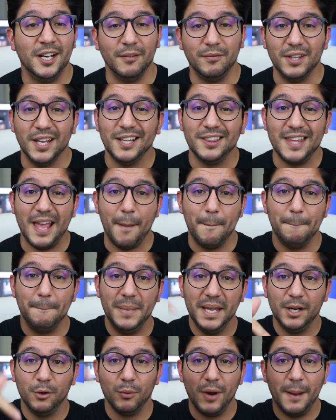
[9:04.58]
it if you hit that
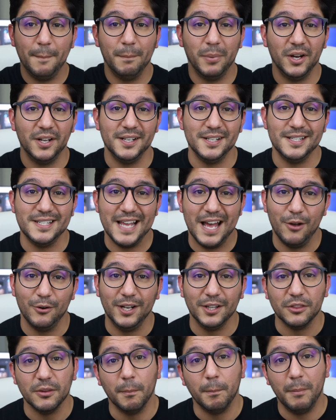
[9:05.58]
big red button down
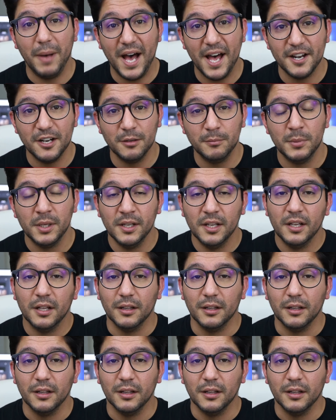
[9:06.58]
at the bottom,